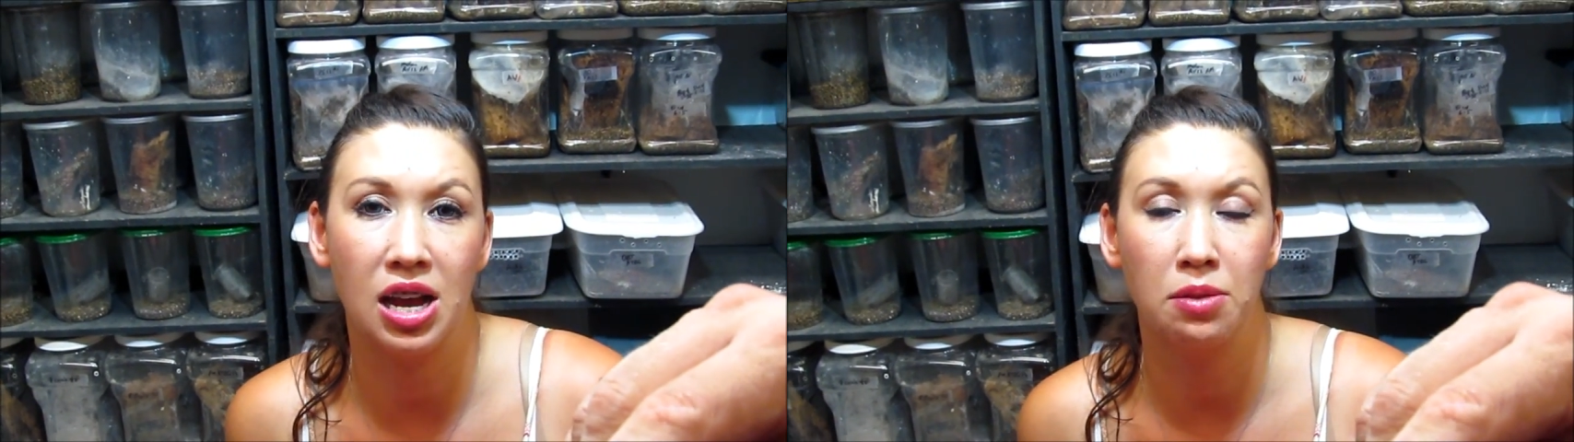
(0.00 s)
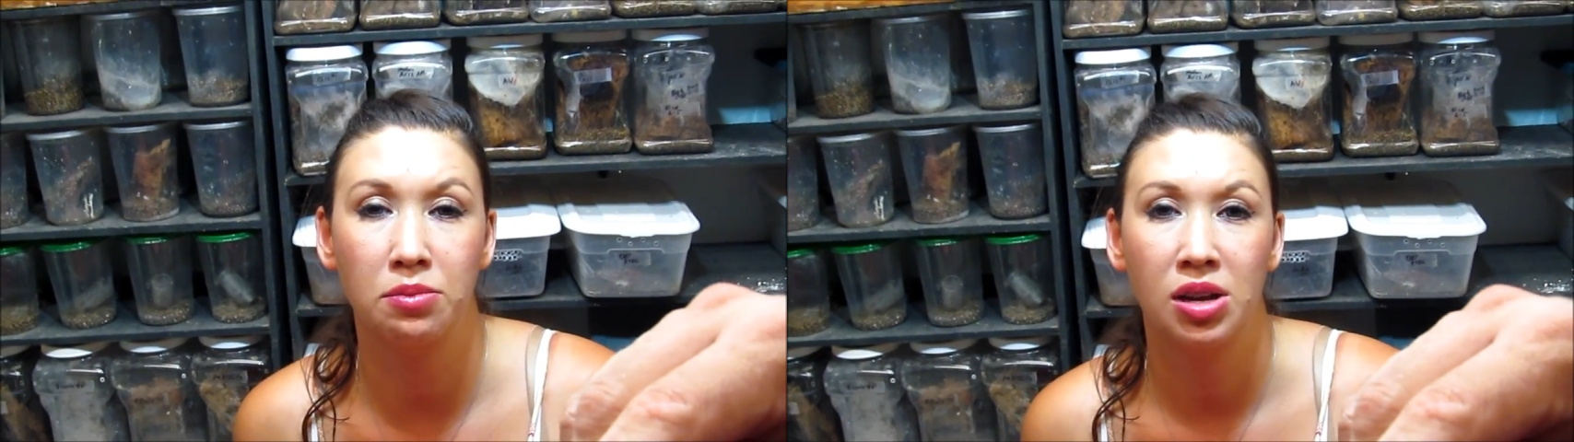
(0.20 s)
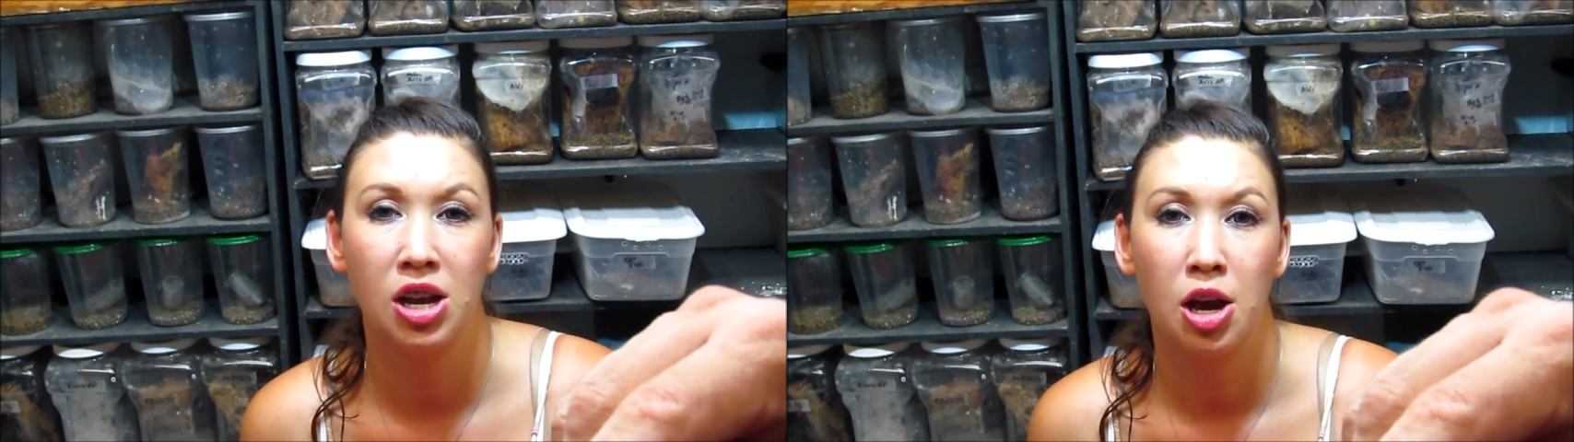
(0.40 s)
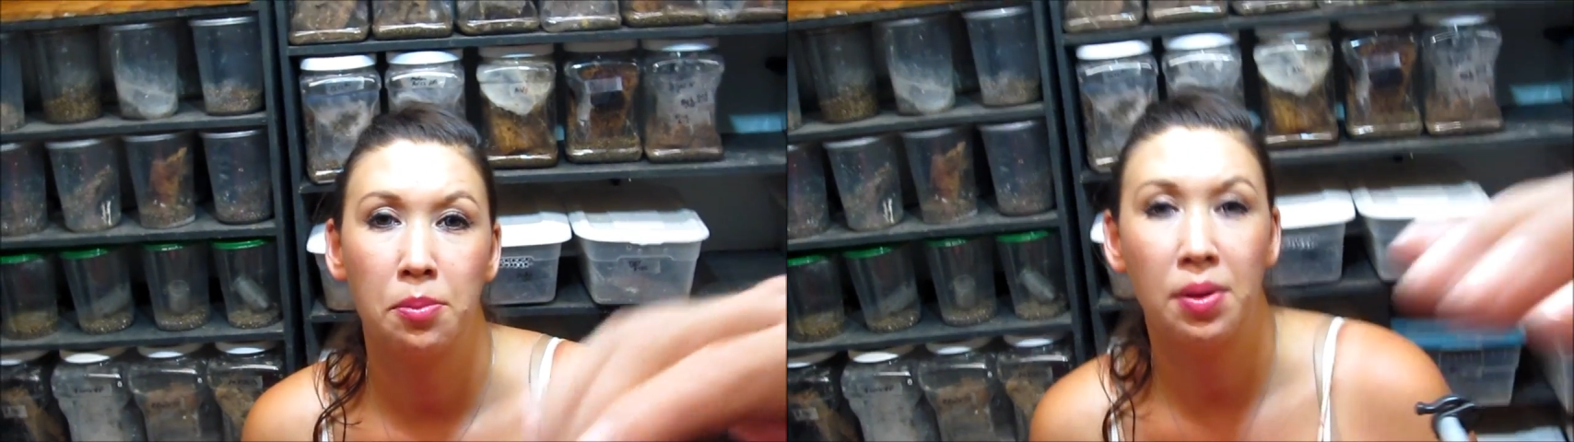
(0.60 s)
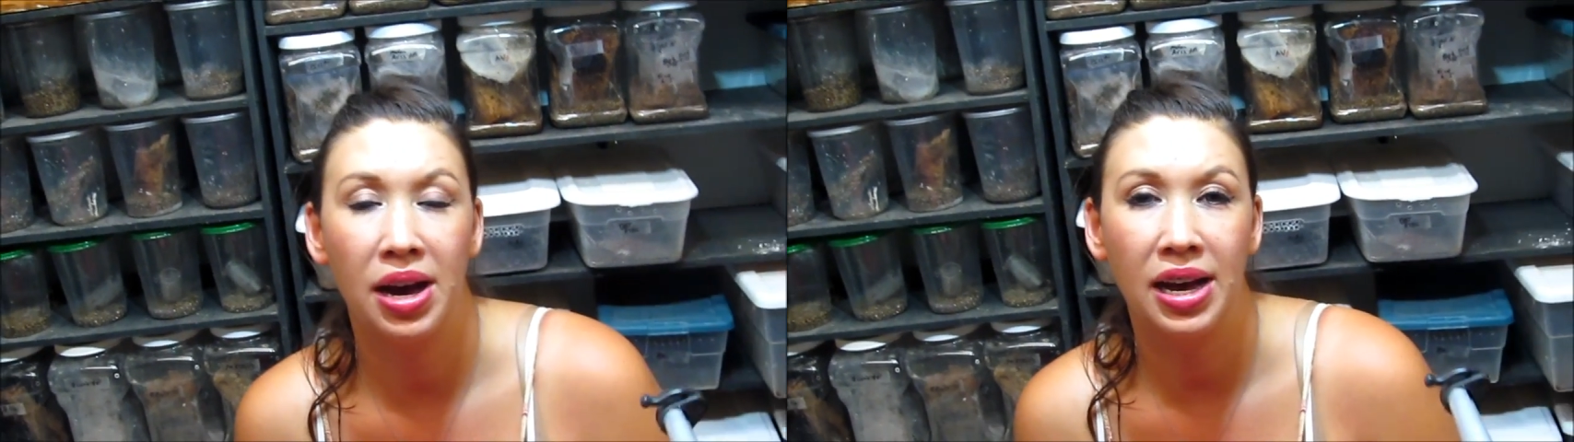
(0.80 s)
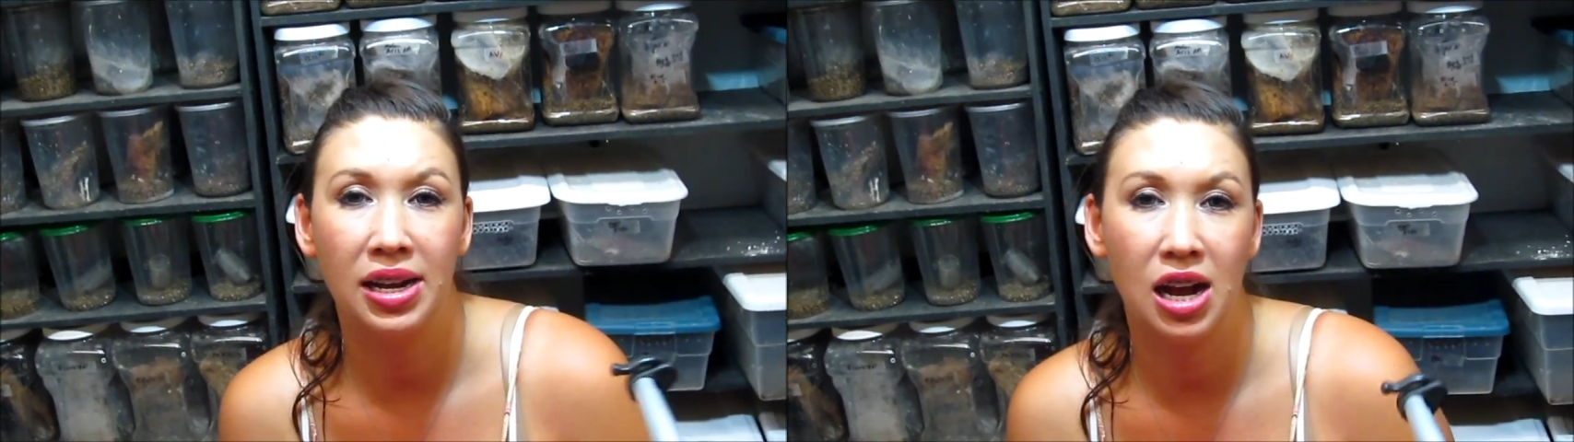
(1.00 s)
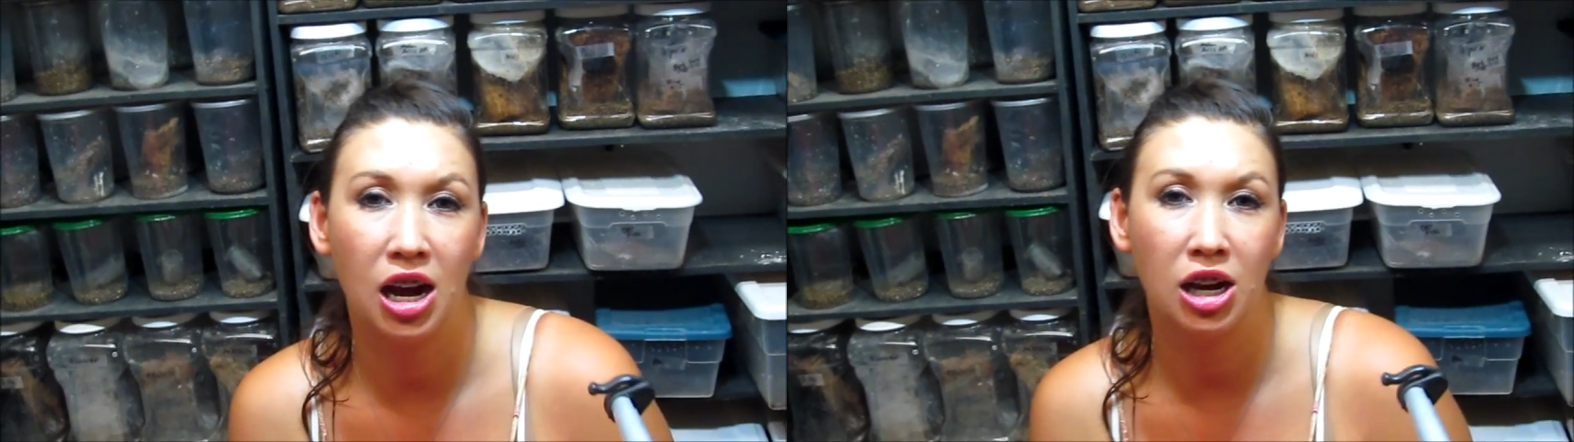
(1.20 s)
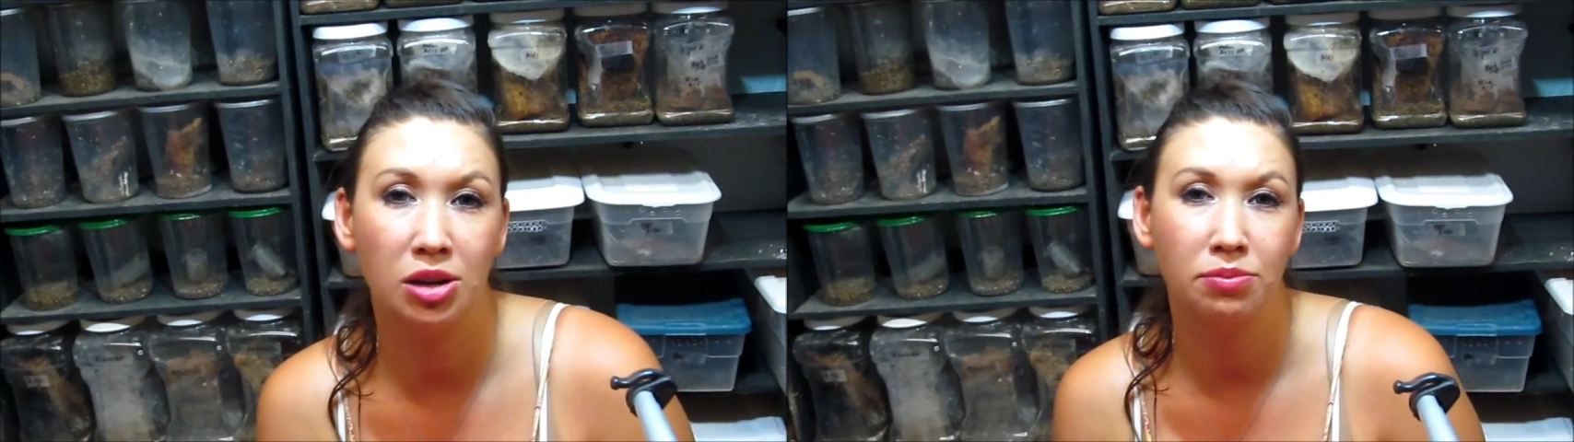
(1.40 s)
them. But
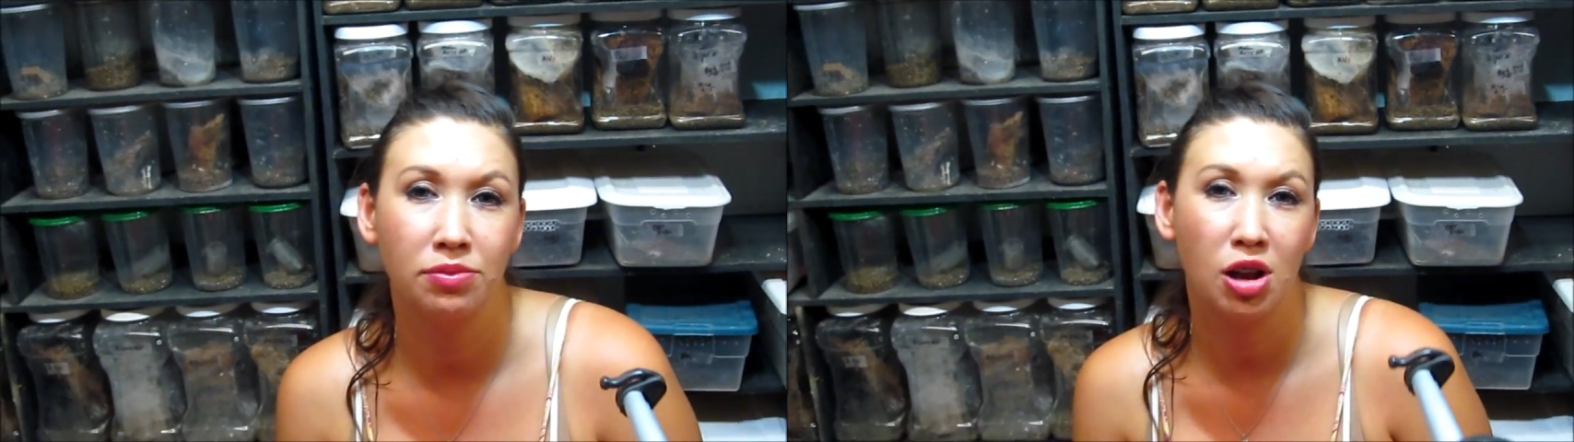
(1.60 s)
um,